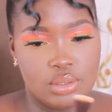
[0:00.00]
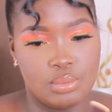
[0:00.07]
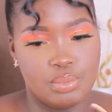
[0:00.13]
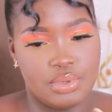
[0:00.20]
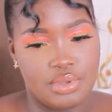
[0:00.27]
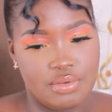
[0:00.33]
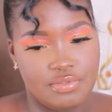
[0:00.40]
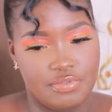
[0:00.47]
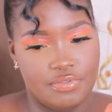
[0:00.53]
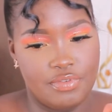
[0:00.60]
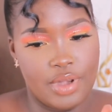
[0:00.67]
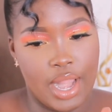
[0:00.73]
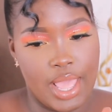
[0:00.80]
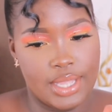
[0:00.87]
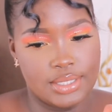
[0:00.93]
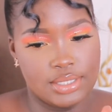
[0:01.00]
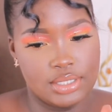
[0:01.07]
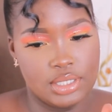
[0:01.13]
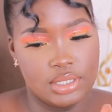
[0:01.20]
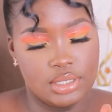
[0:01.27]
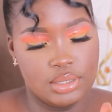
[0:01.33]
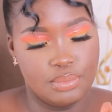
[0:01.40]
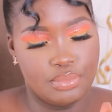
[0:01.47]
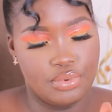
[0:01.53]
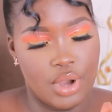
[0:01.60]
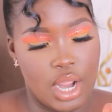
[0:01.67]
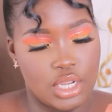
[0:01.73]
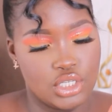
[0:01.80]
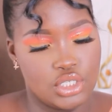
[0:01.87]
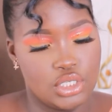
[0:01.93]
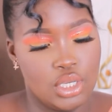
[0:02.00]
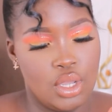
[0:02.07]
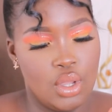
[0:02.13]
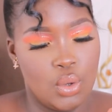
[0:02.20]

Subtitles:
It'll be a flat brush,